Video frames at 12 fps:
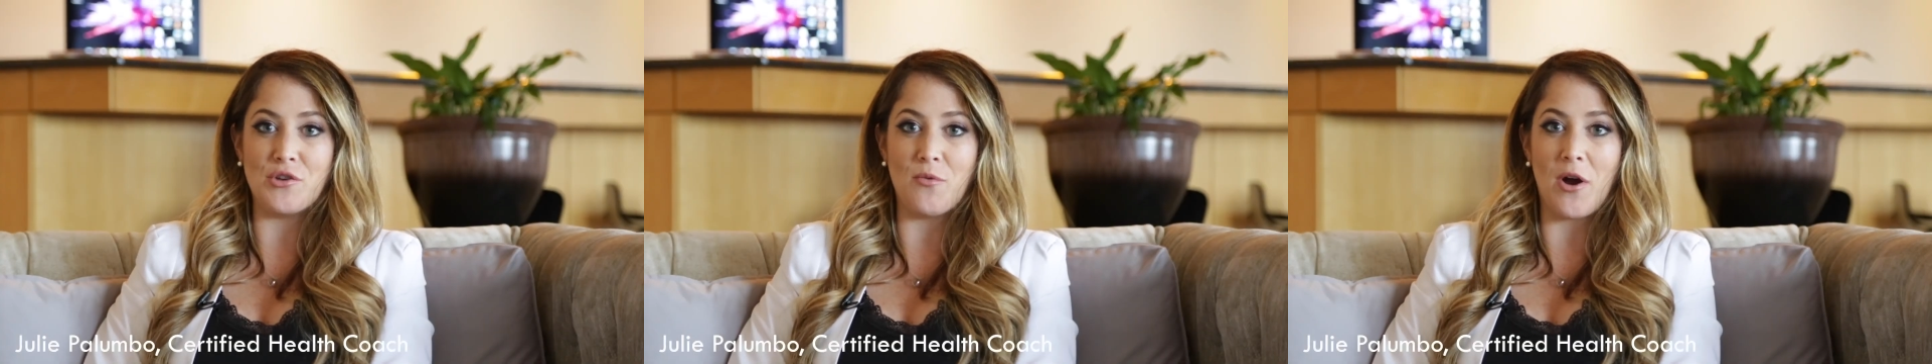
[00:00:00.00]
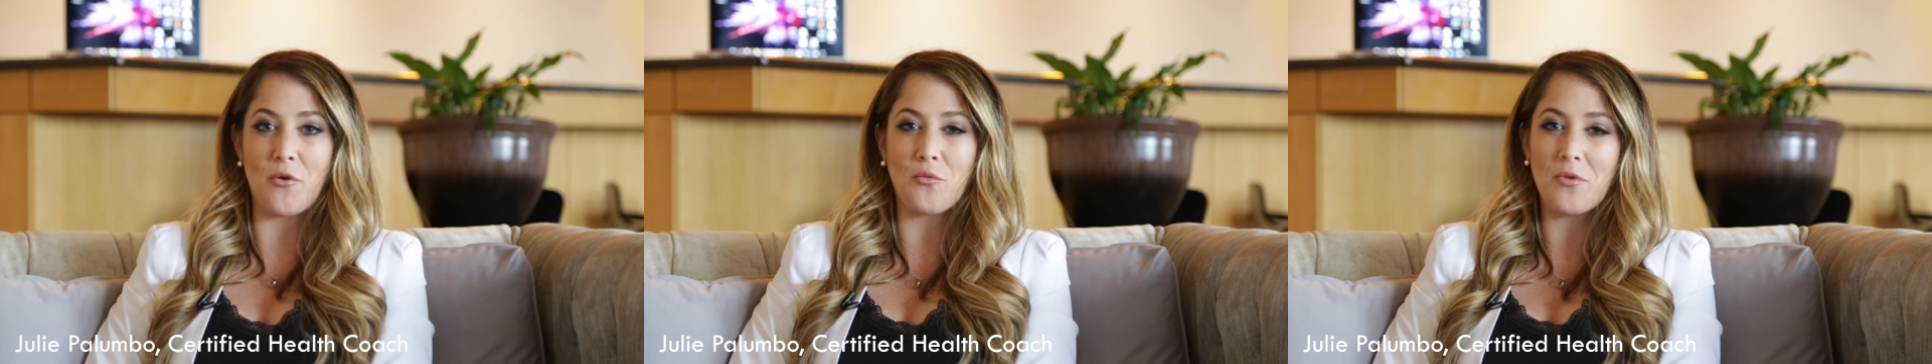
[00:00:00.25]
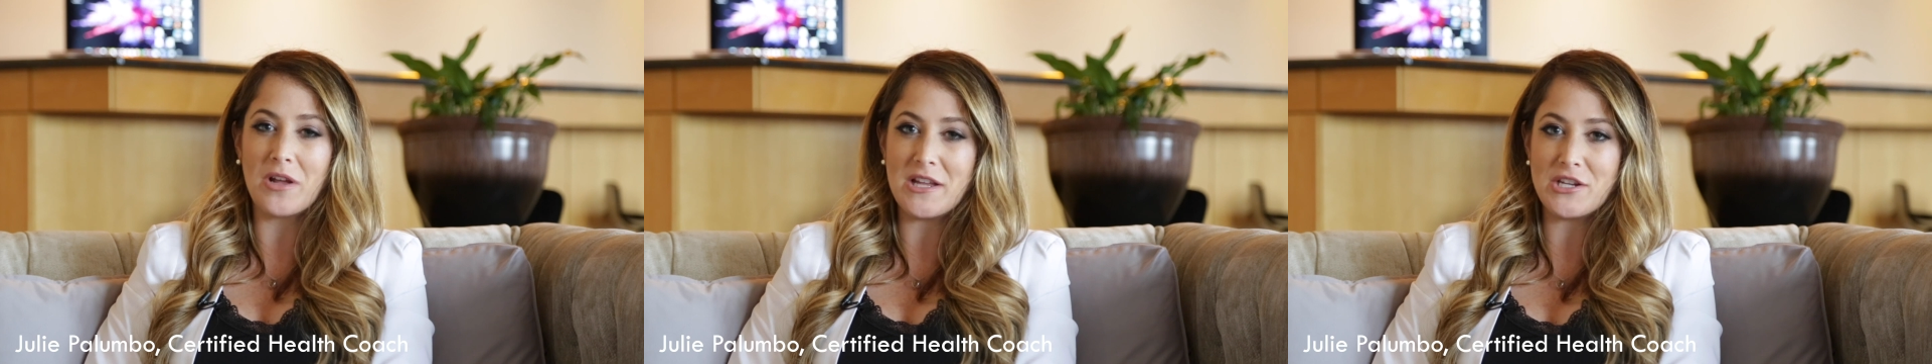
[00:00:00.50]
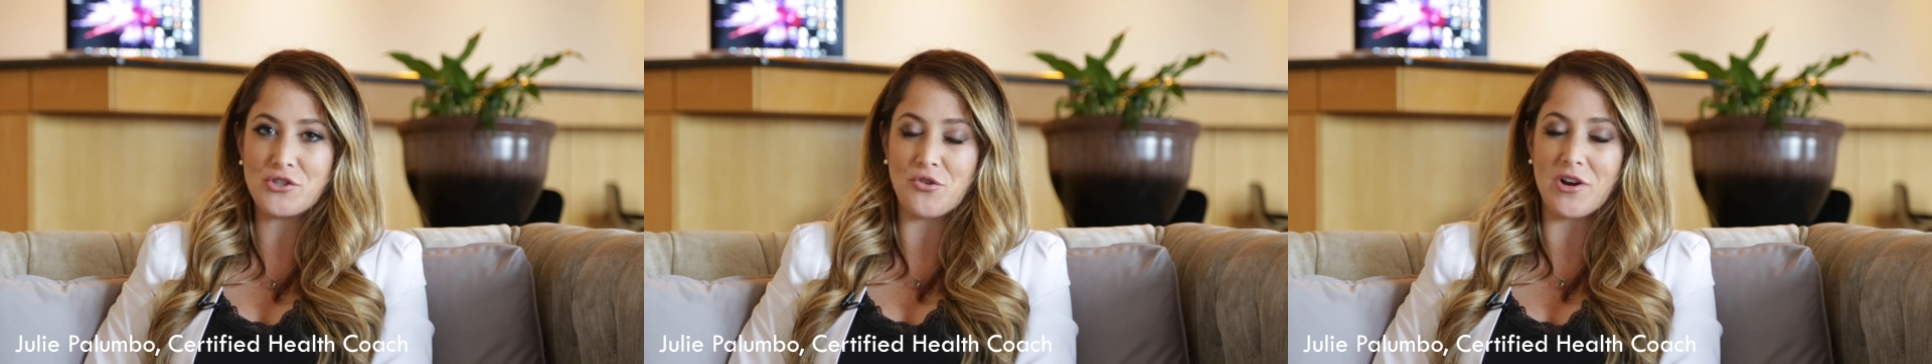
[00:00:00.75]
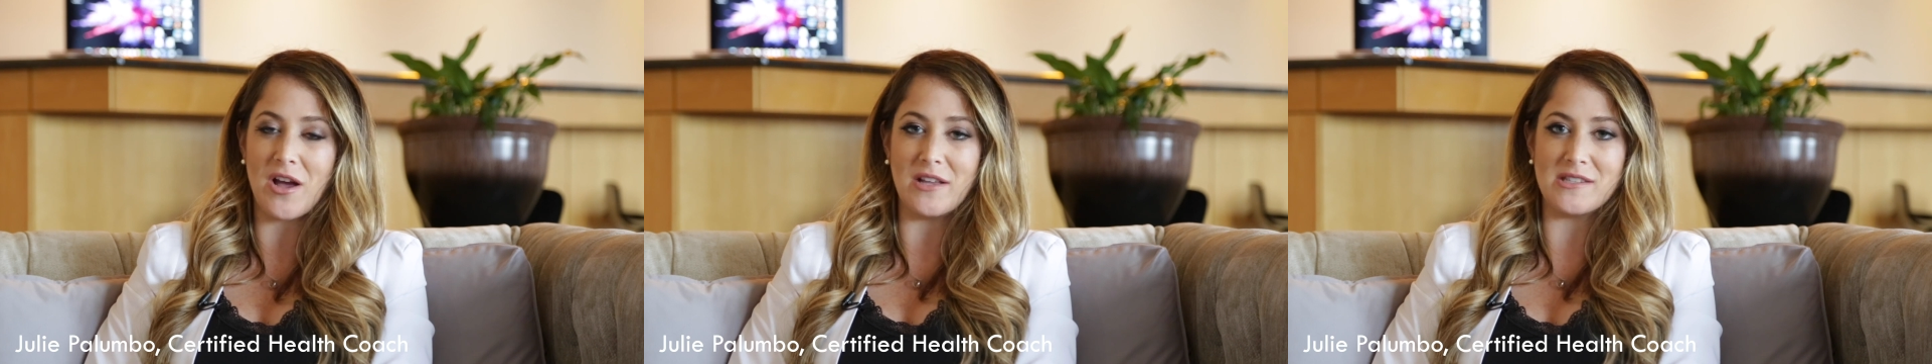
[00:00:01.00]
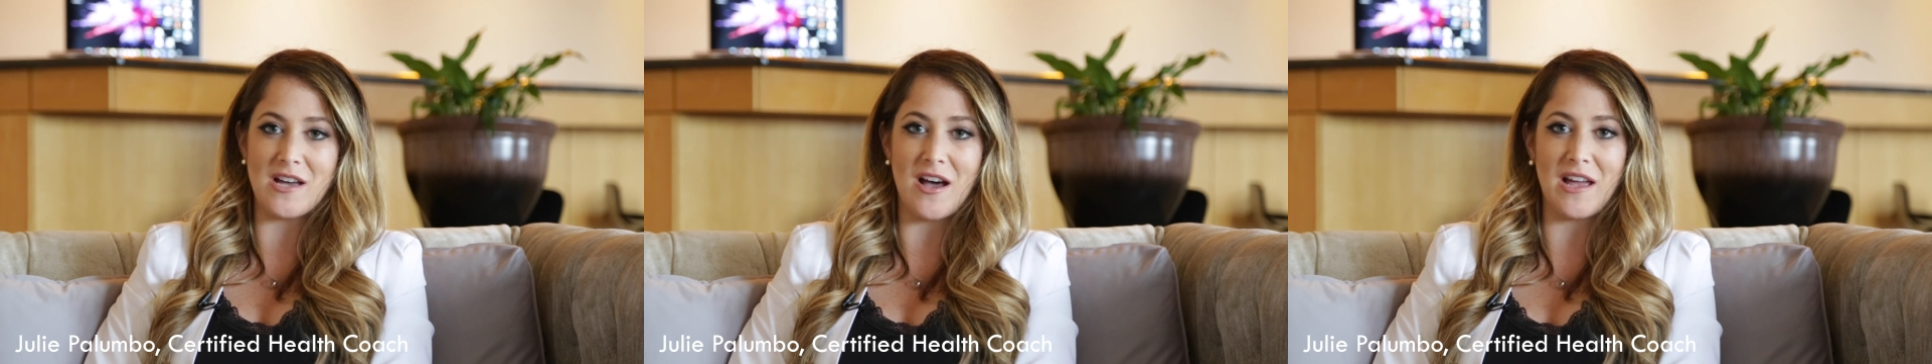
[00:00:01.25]
who are really short
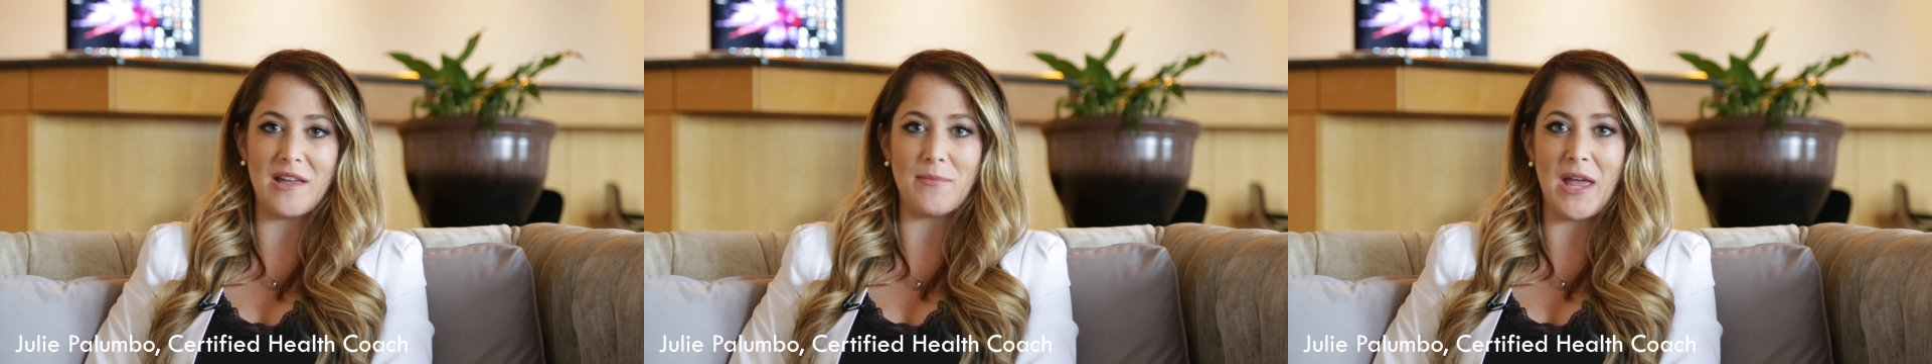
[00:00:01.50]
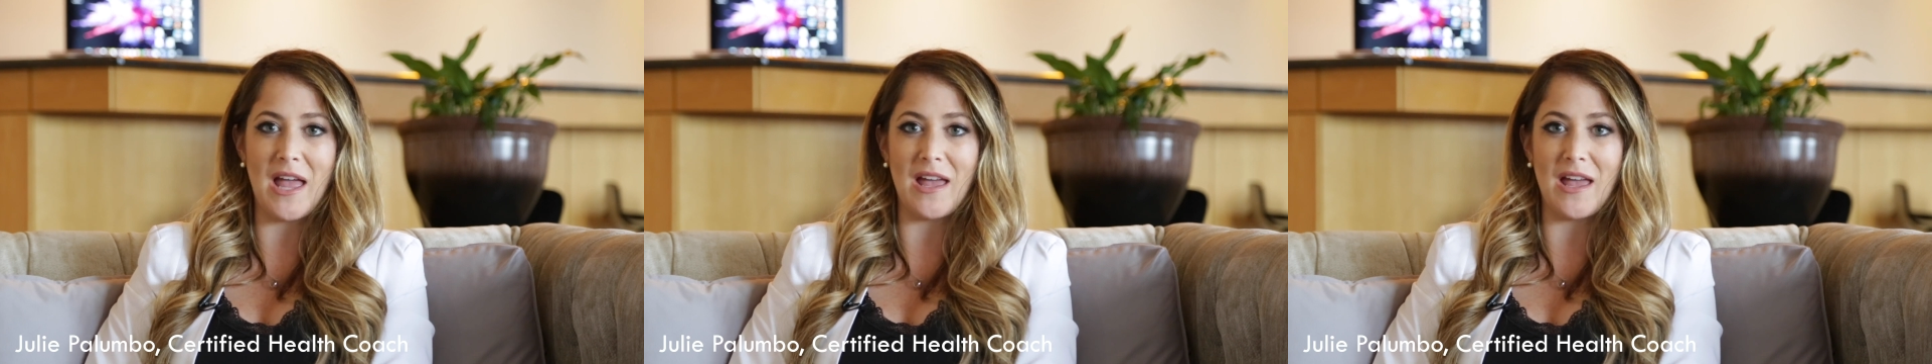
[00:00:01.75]
on time